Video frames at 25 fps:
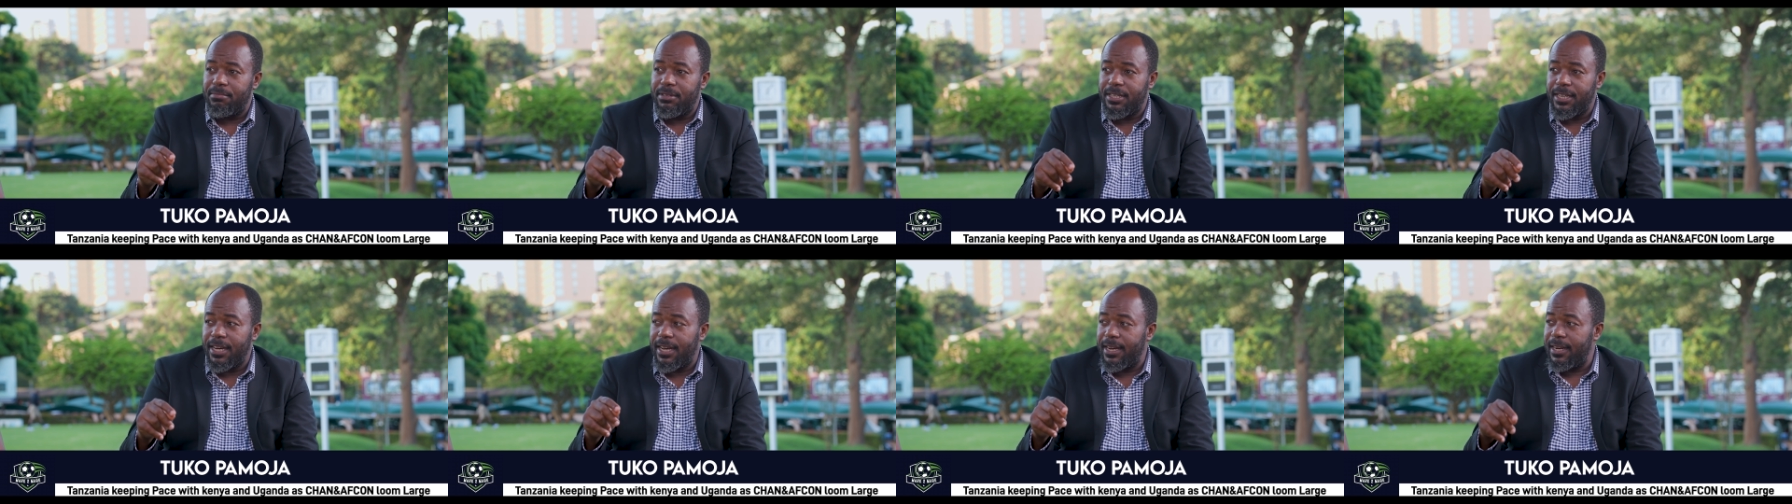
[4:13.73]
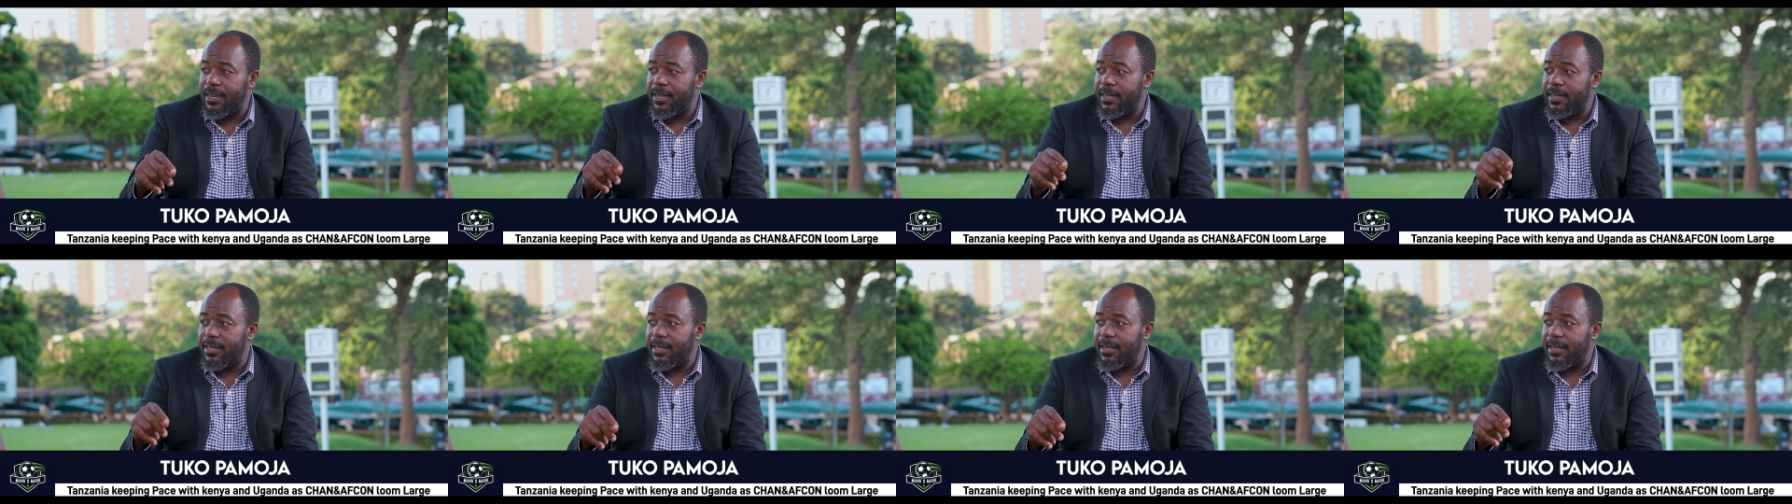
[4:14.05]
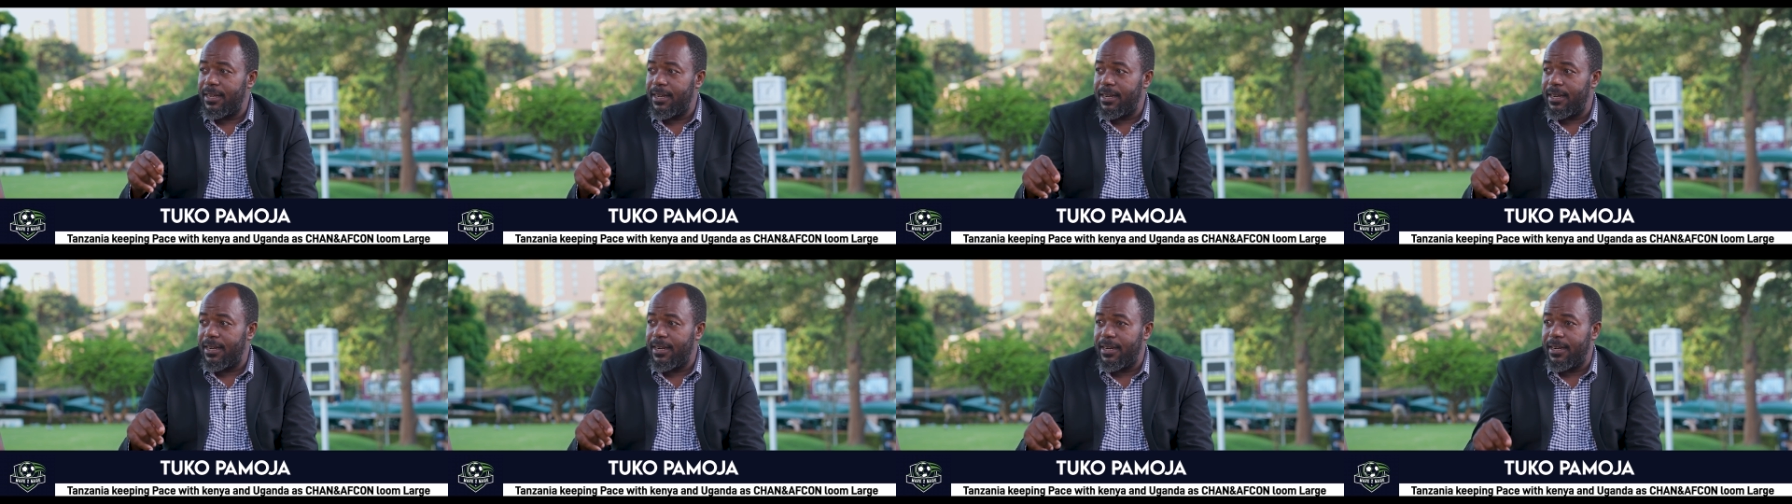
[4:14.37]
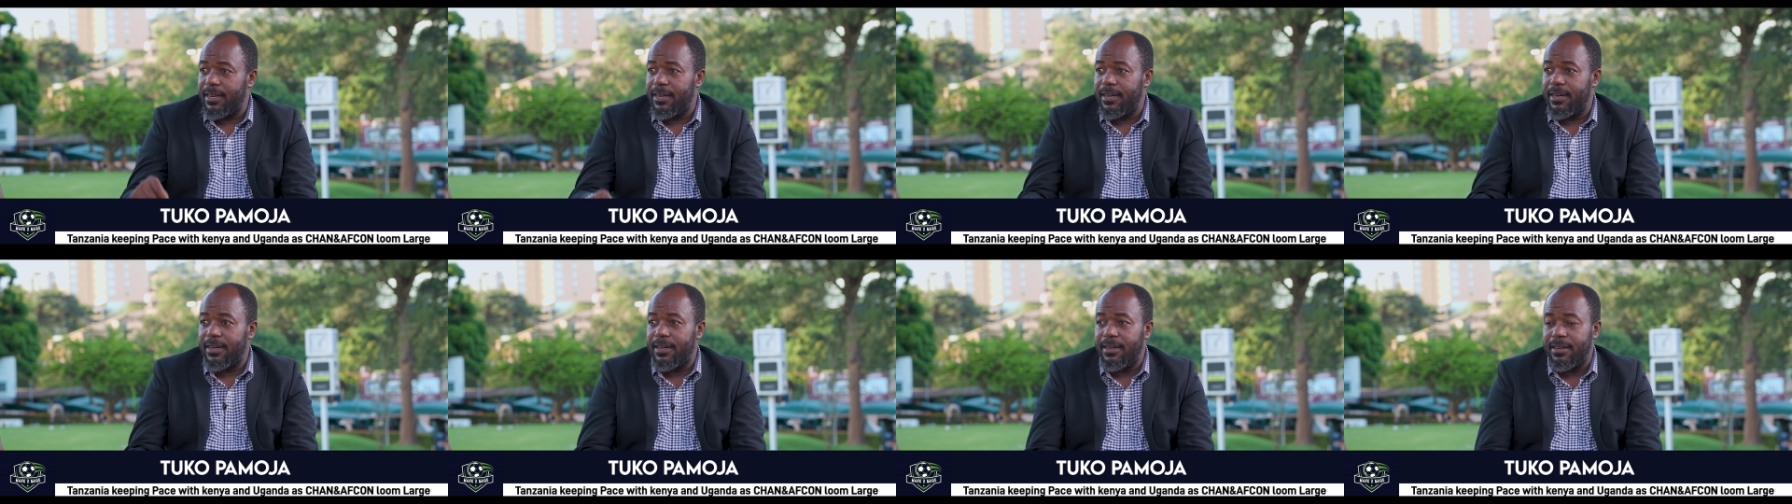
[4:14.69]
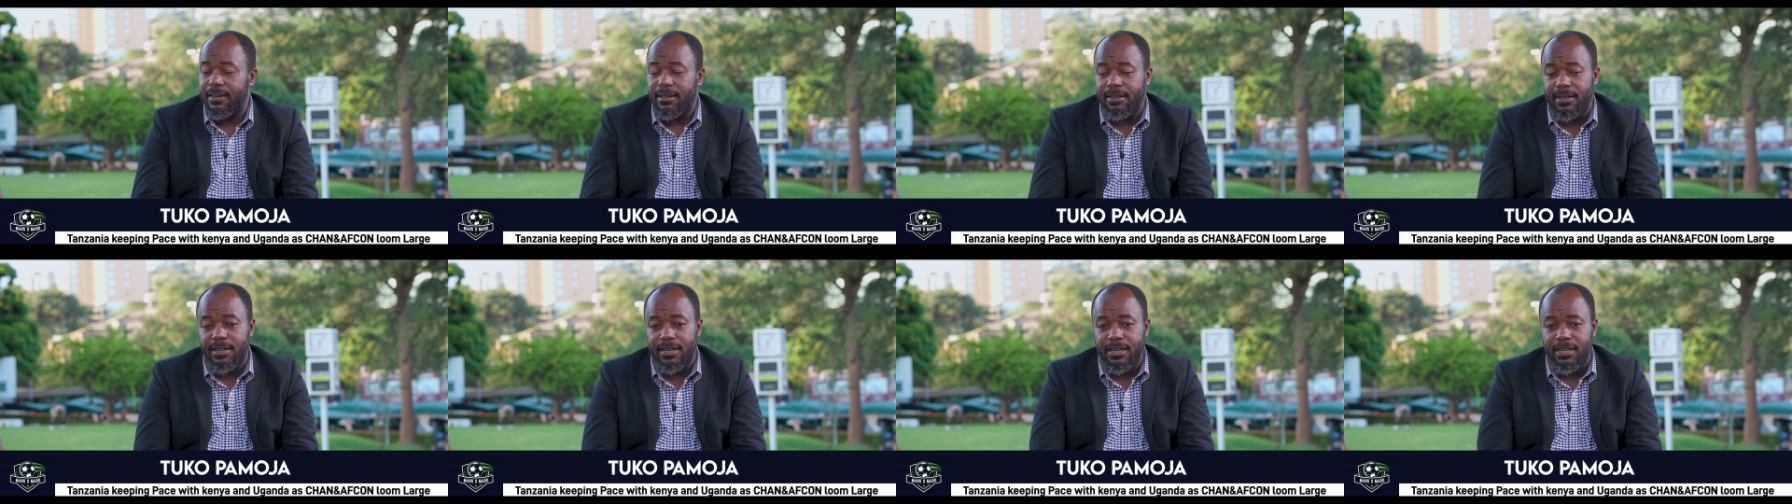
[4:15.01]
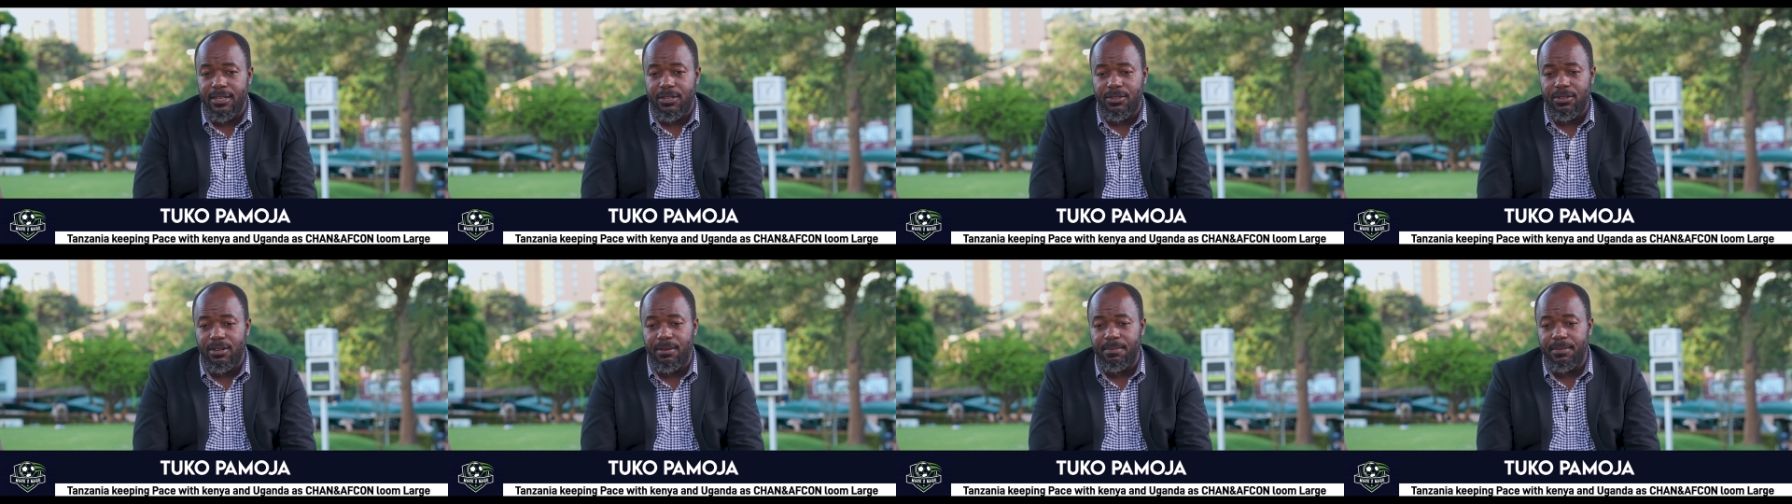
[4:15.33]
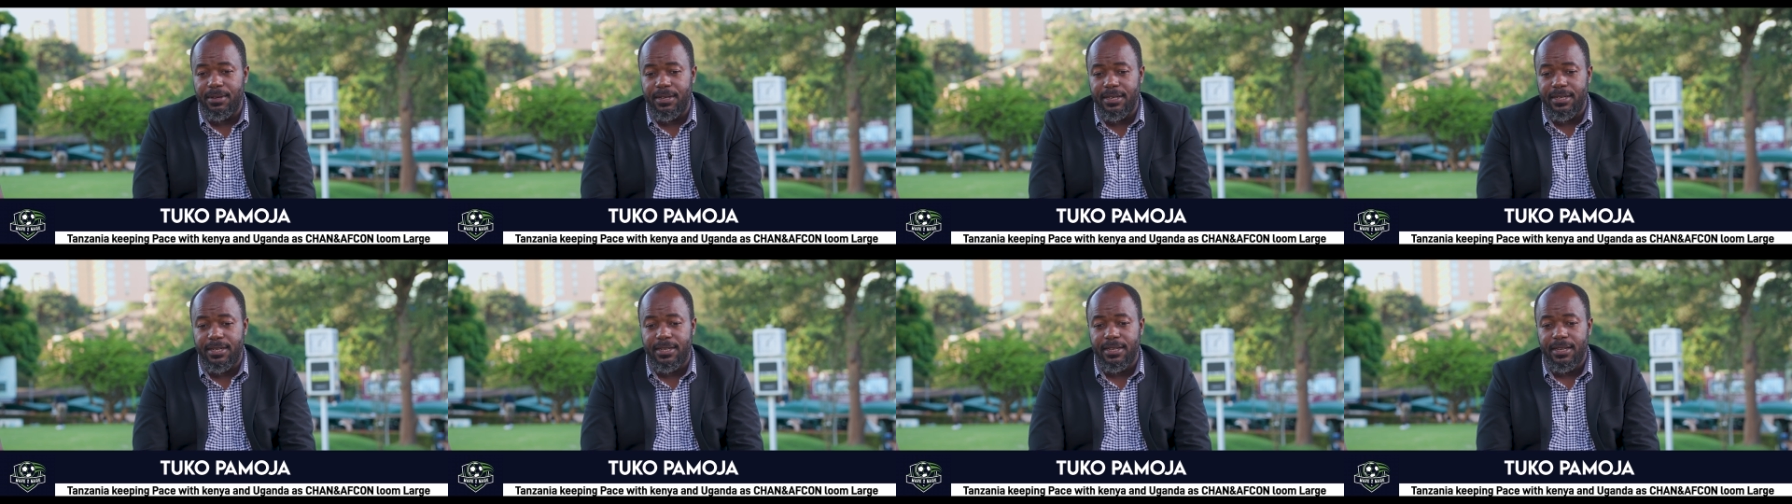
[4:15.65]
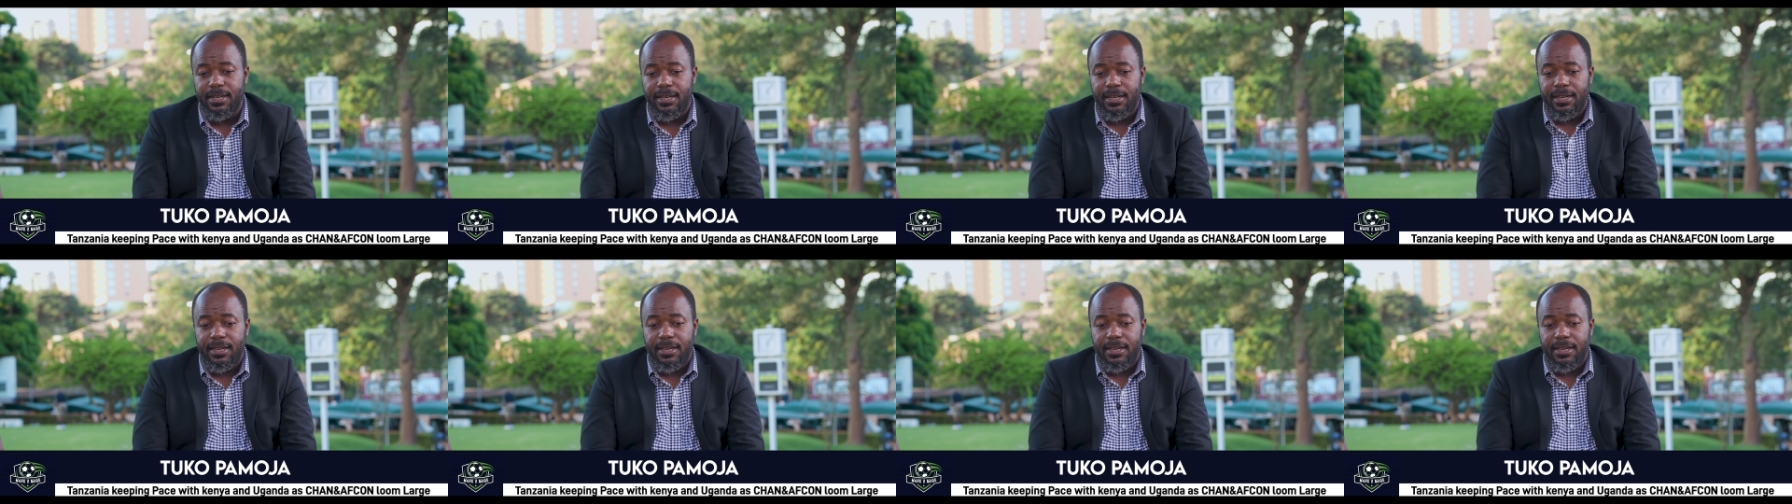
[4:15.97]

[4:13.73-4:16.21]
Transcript: CHAN tournament.